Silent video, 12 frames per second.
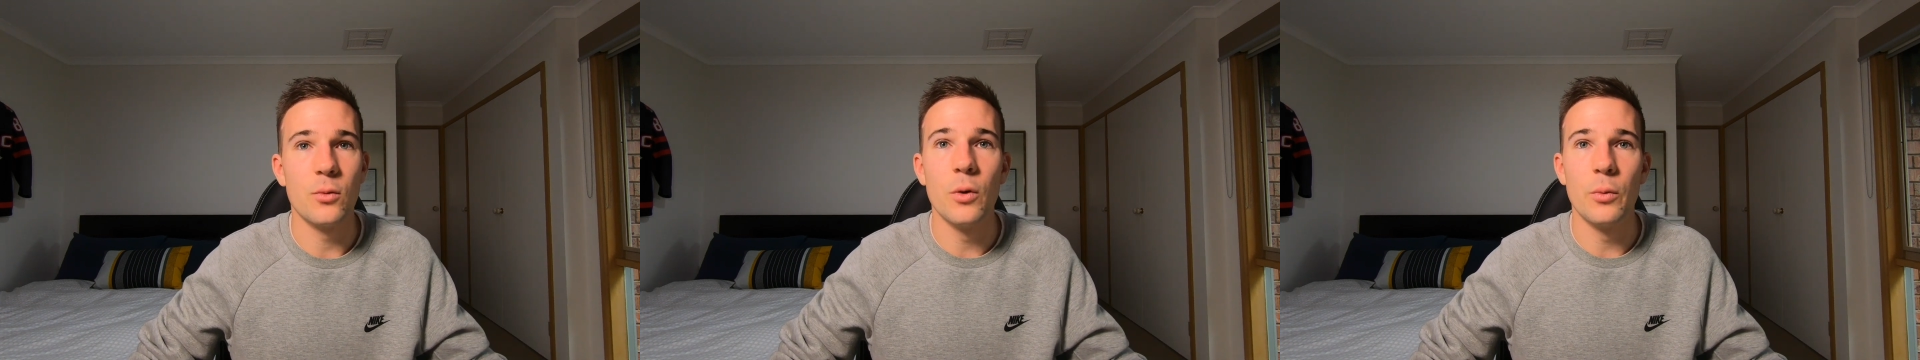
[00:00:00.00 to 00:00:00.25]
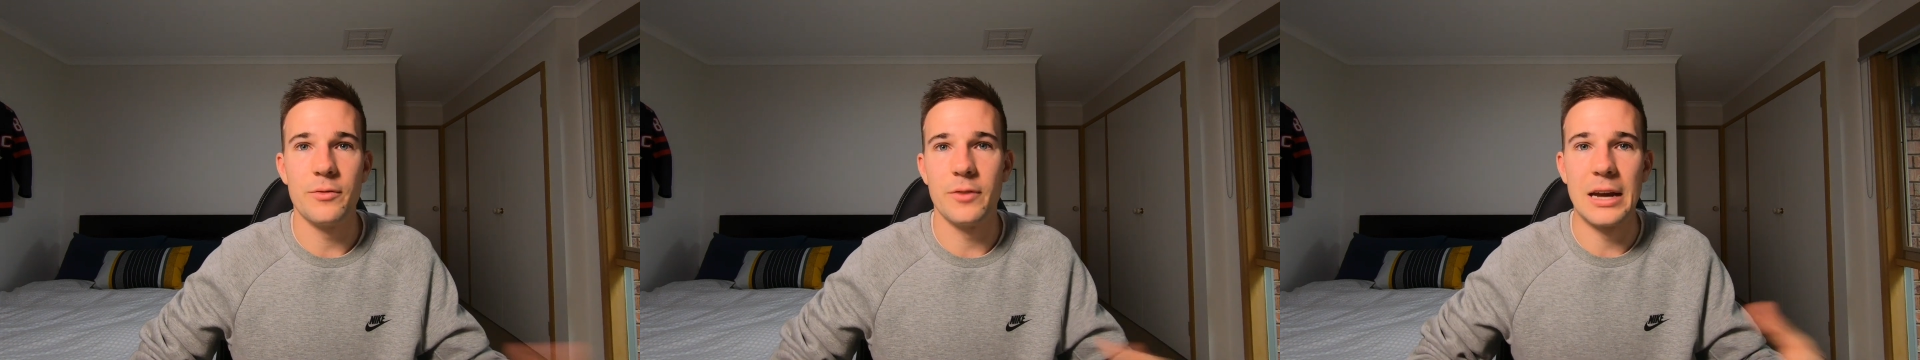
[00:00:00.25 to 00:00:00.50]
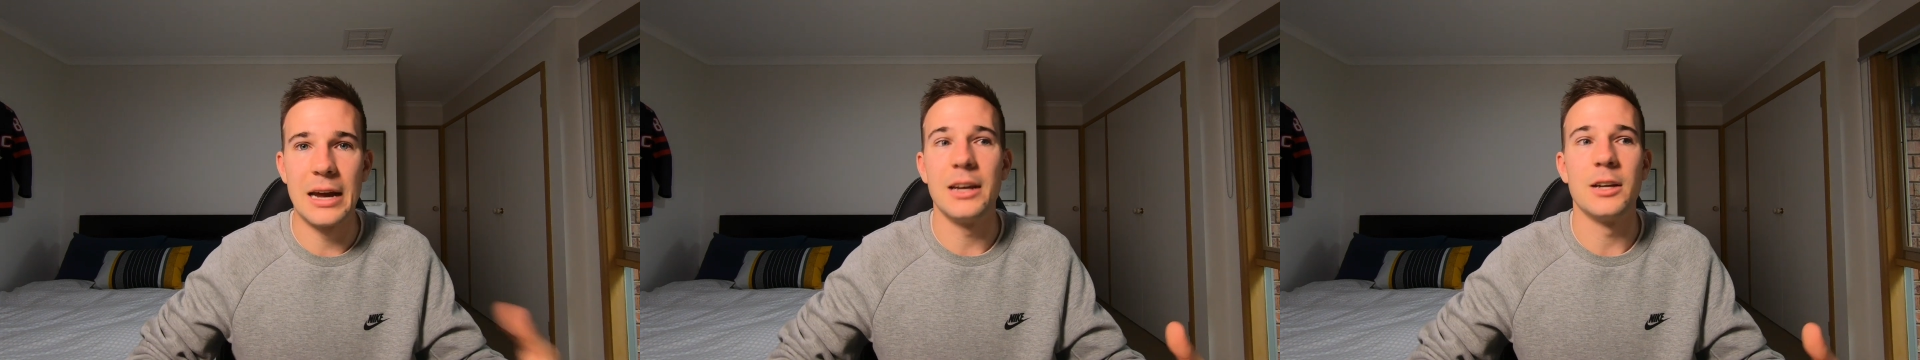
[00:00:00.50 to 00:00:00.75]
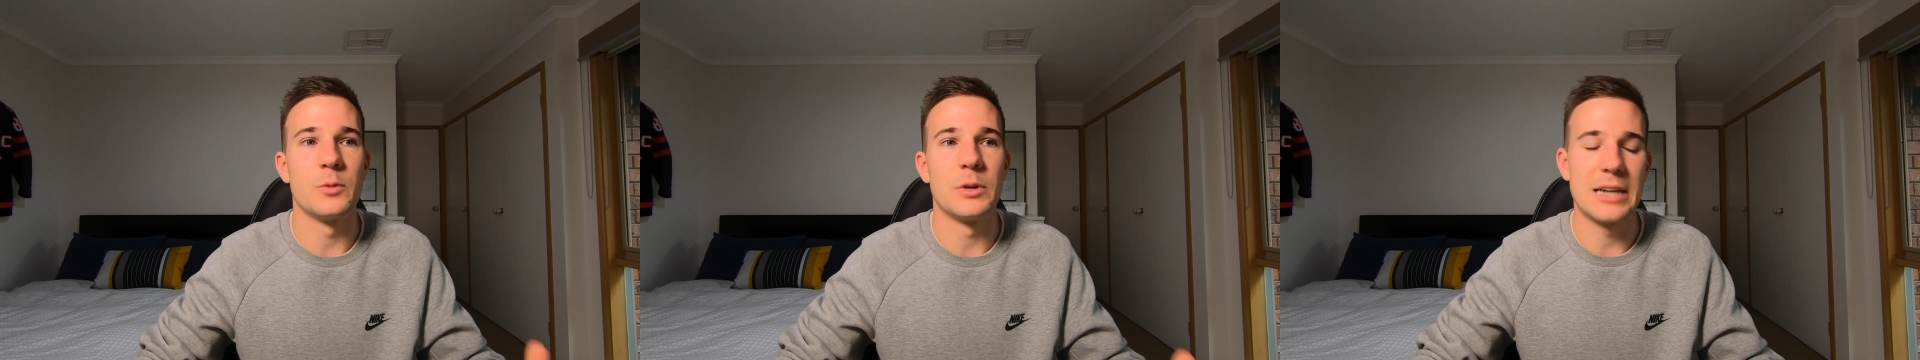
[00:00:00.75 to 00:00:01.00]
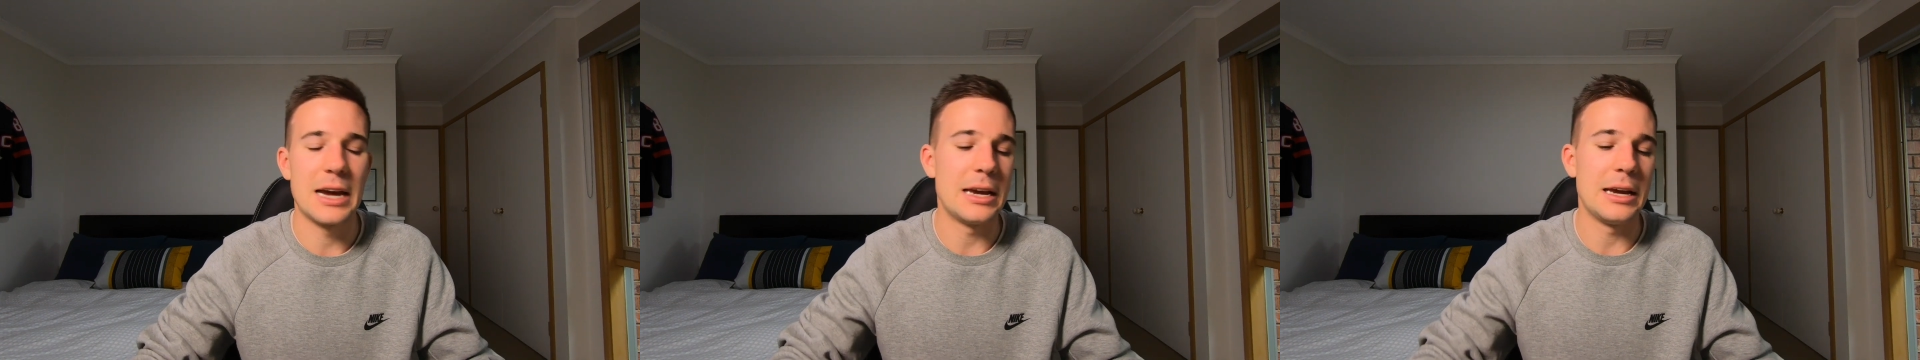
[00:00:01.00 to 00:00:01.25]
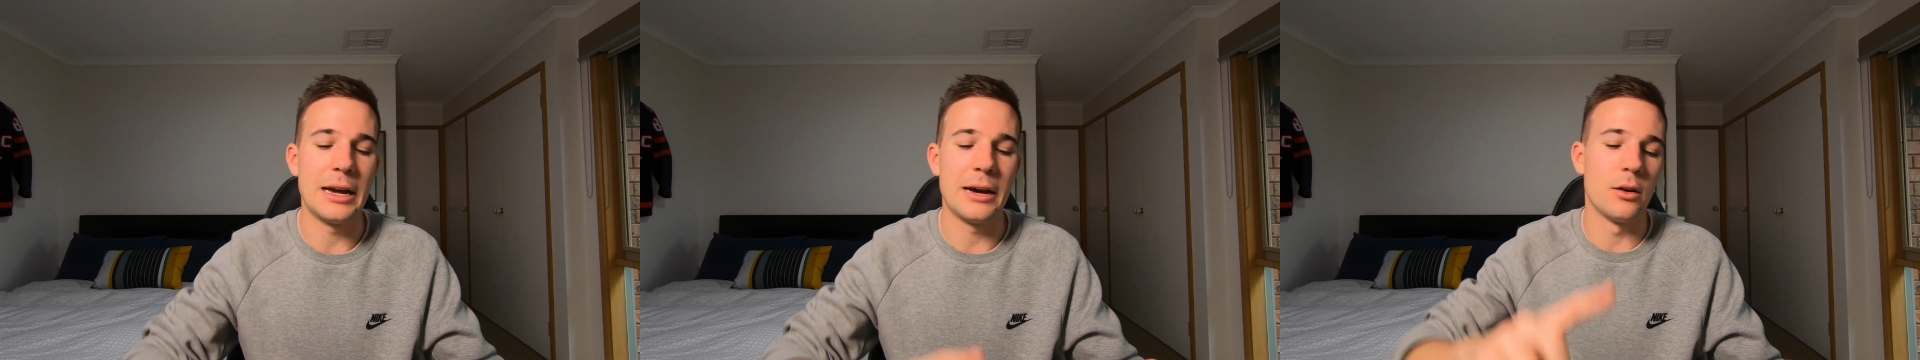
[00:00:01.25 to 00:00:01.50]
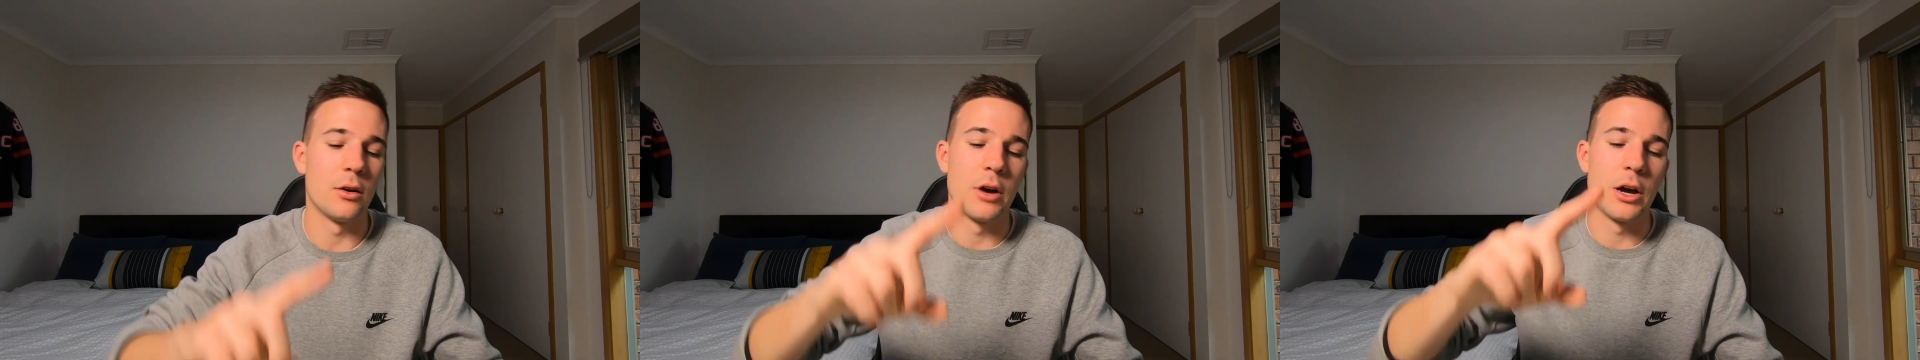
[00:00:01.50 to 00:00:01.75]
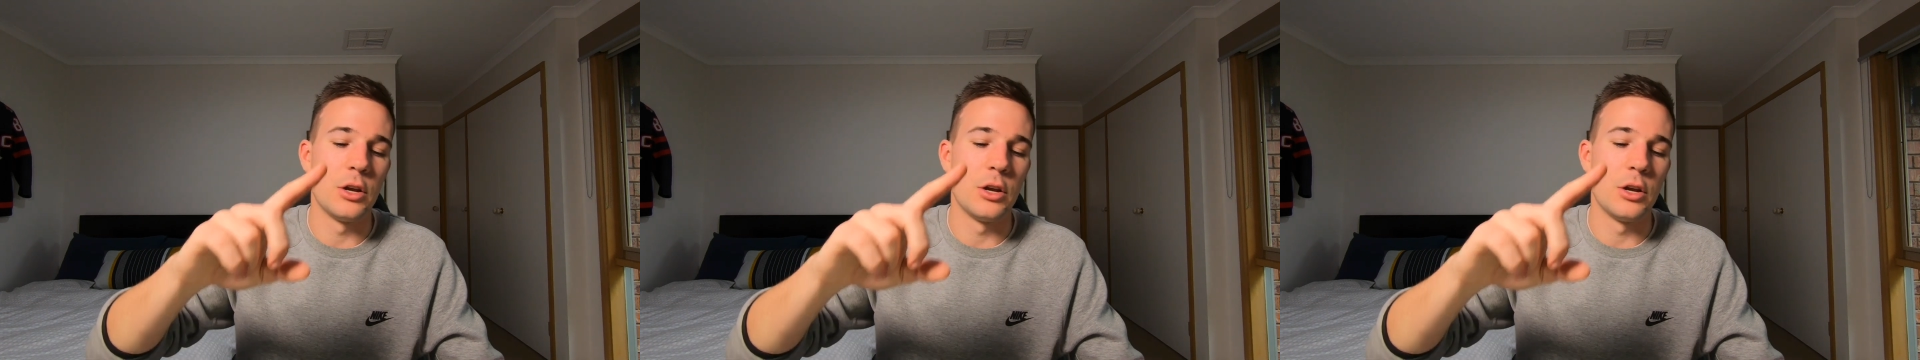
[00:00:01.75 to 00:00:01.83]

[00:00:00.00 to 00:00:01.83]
What we're forgetting is we're taking out, all right,